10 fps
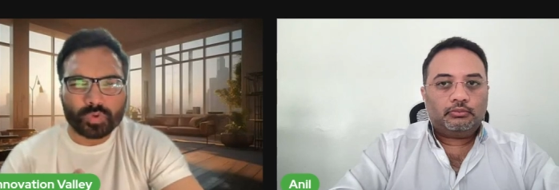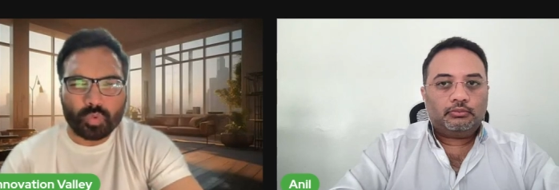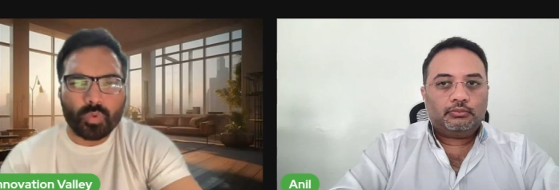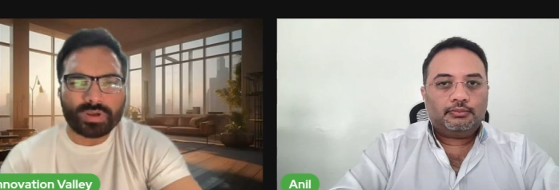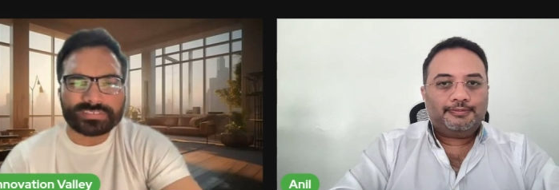
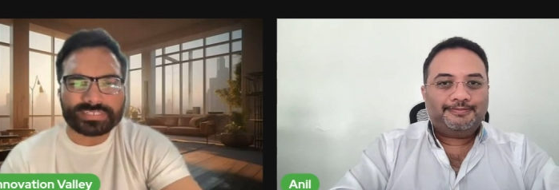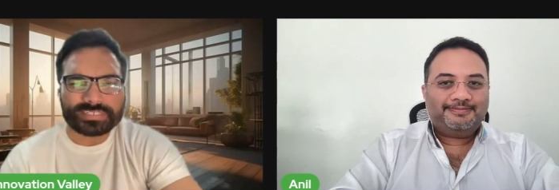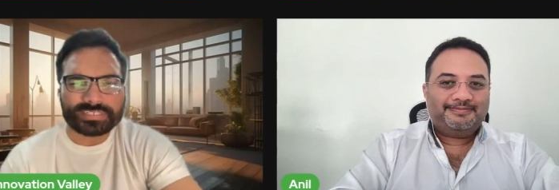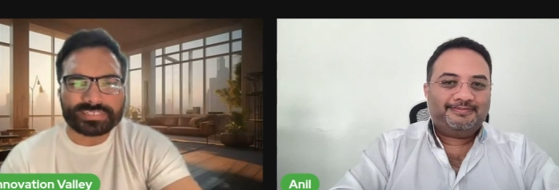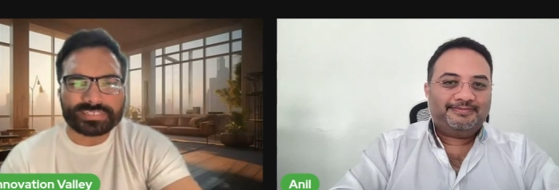Speaker 1: What
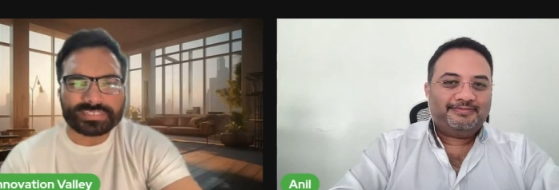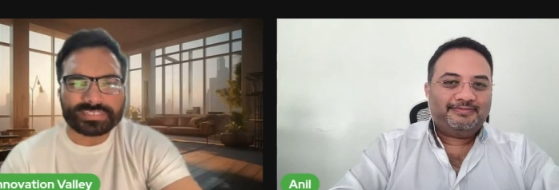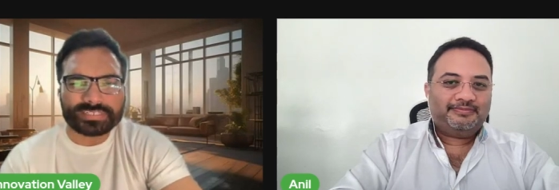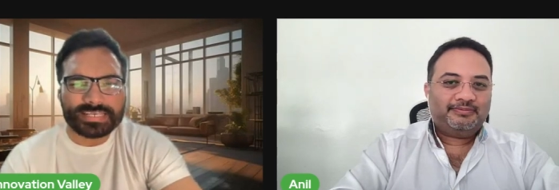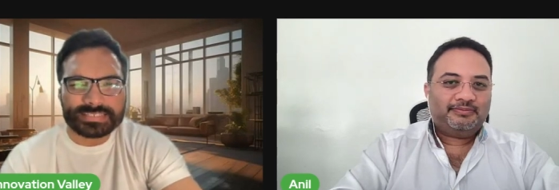
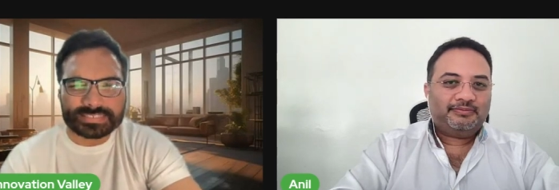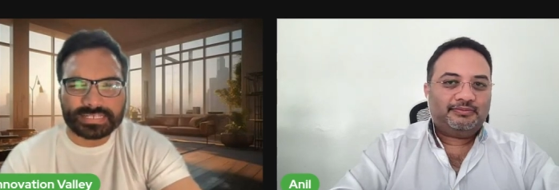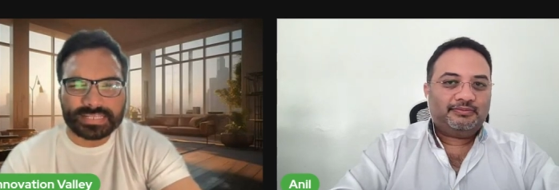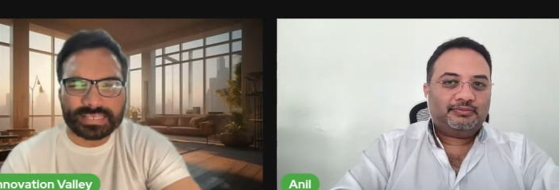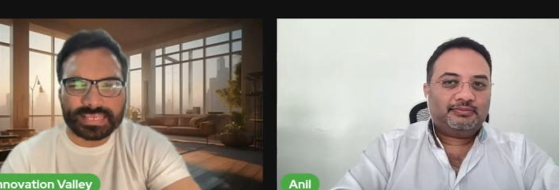ethical
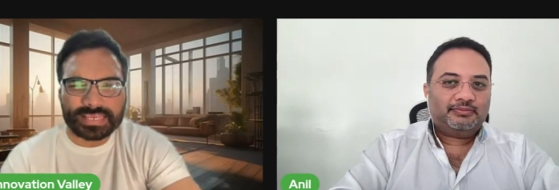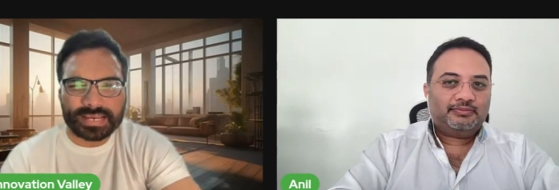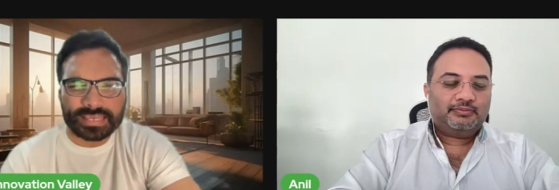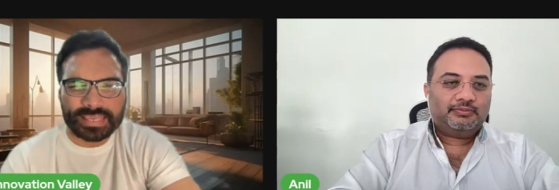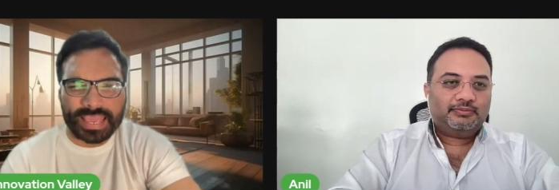
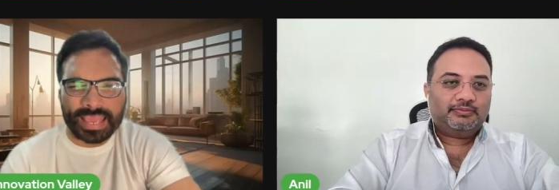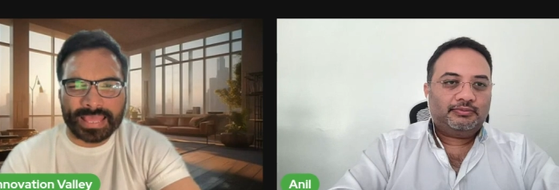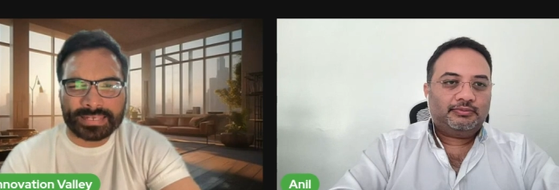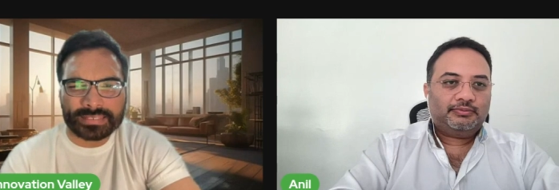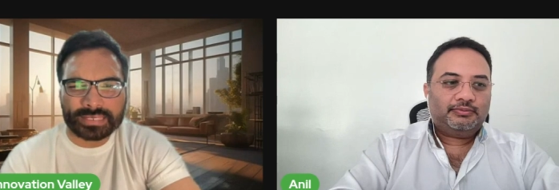AI
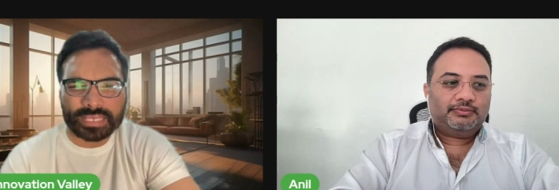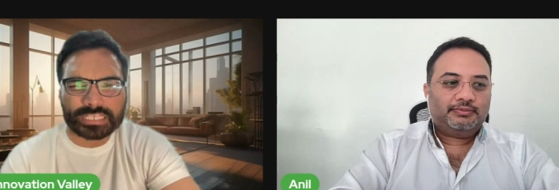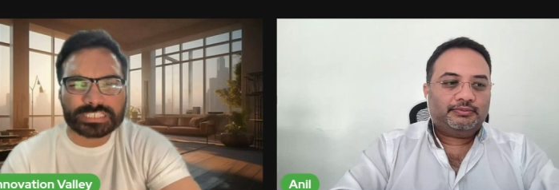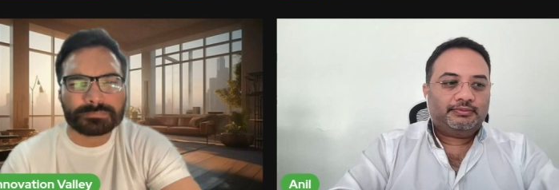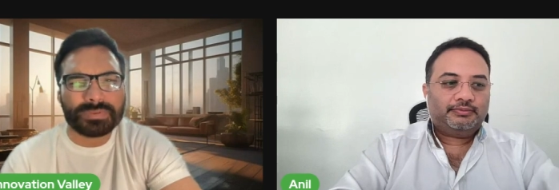and
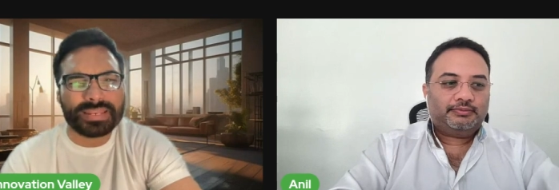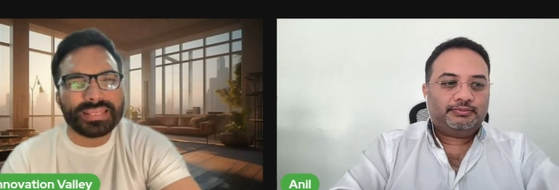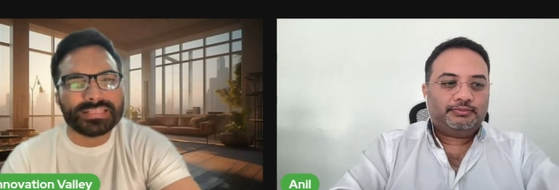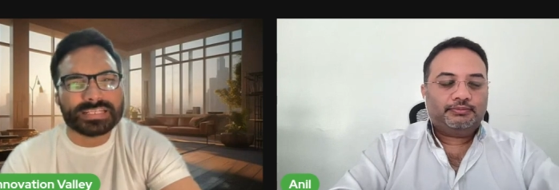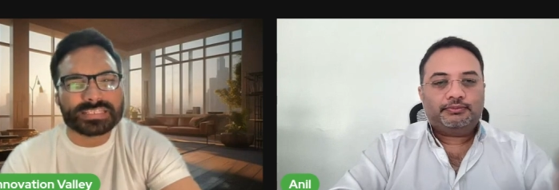
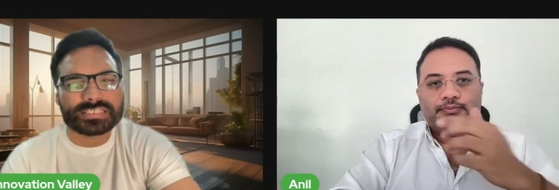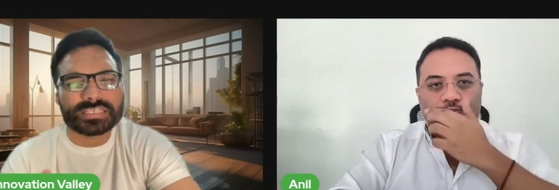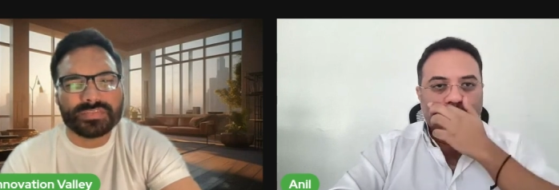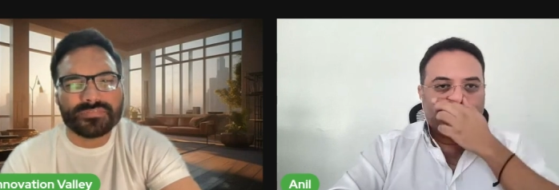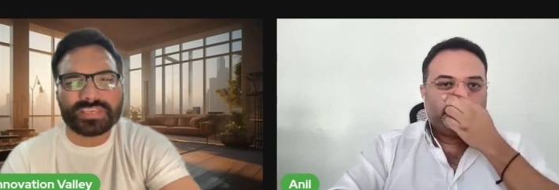explain the
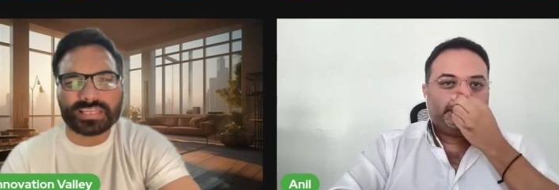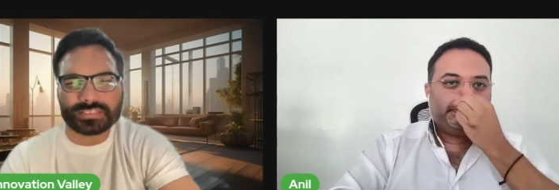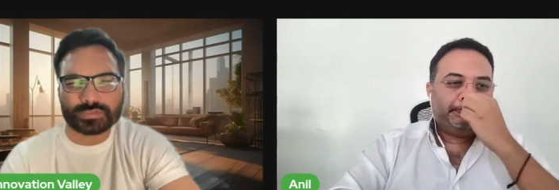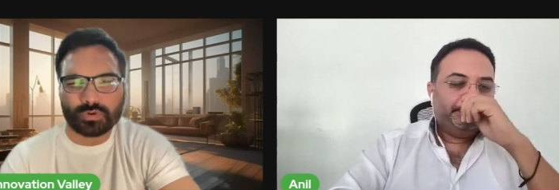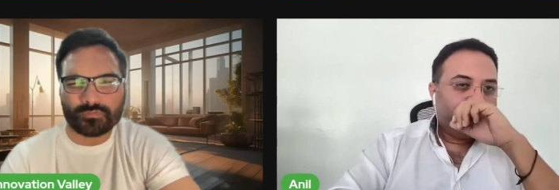
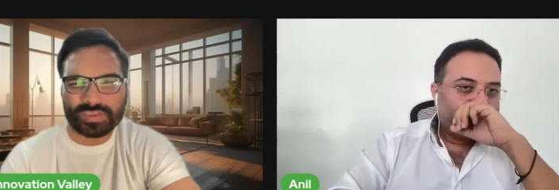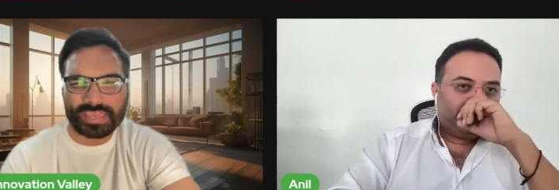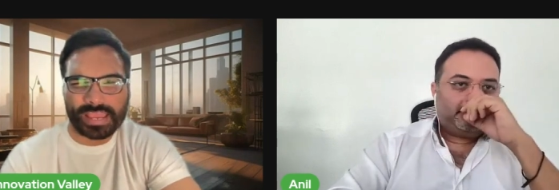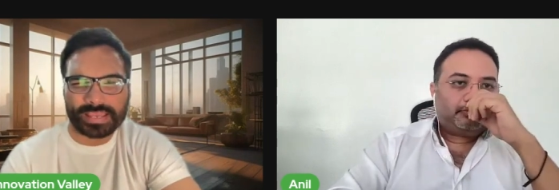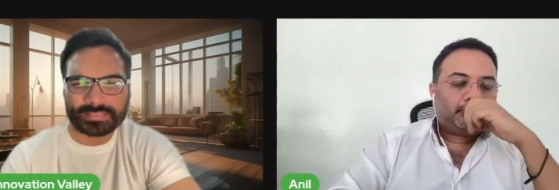significance of
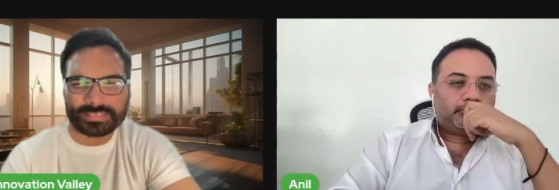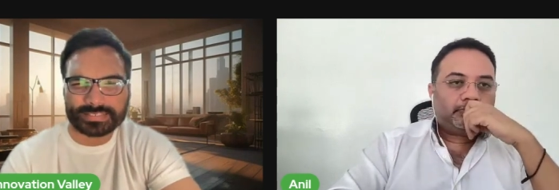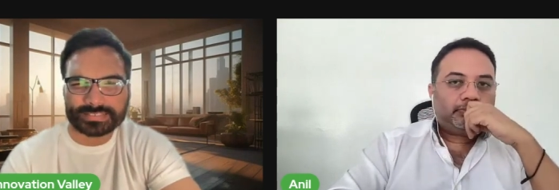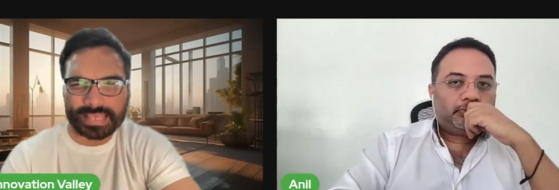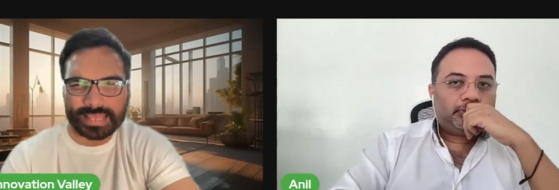AI
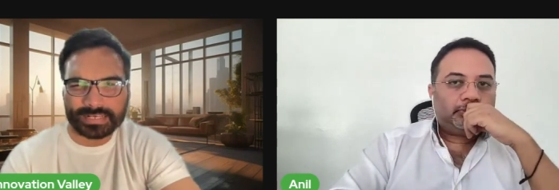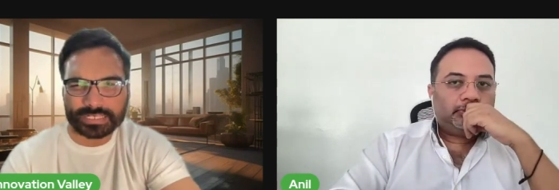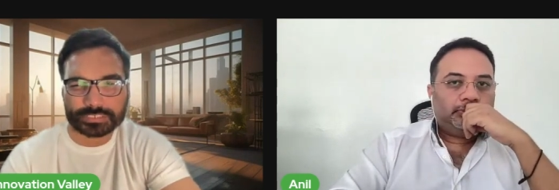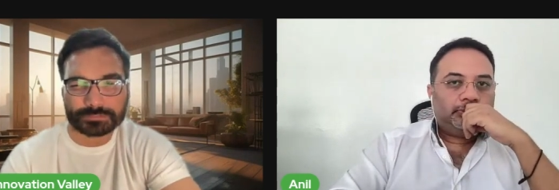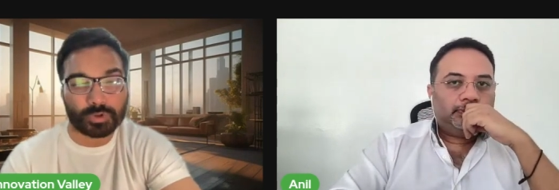ethics and
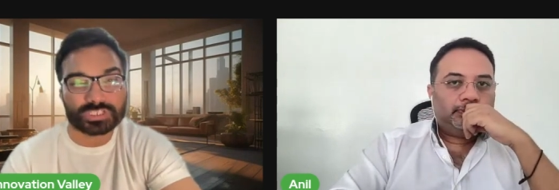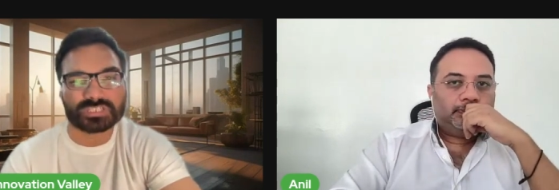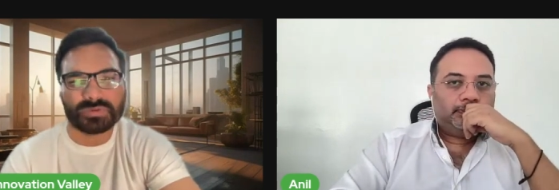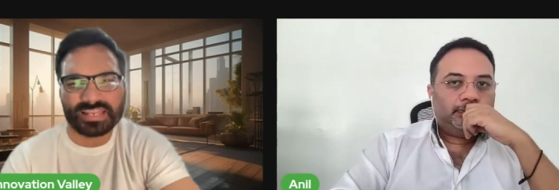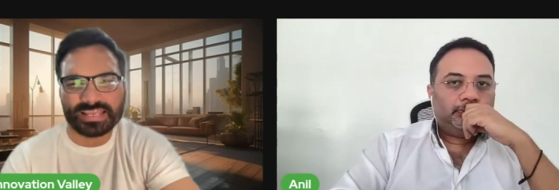
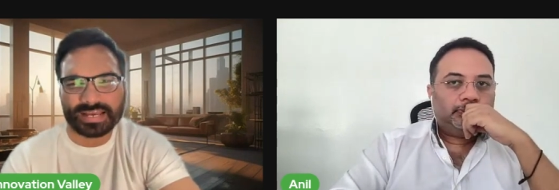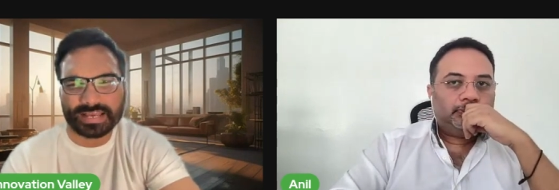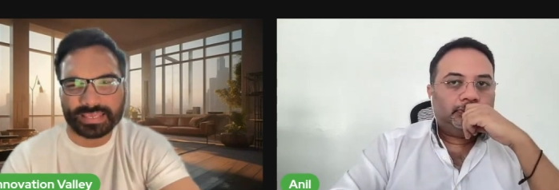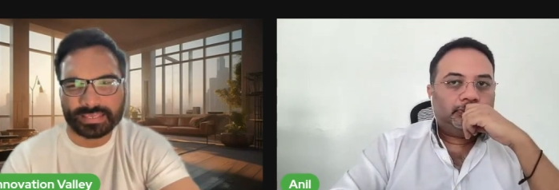responsible AI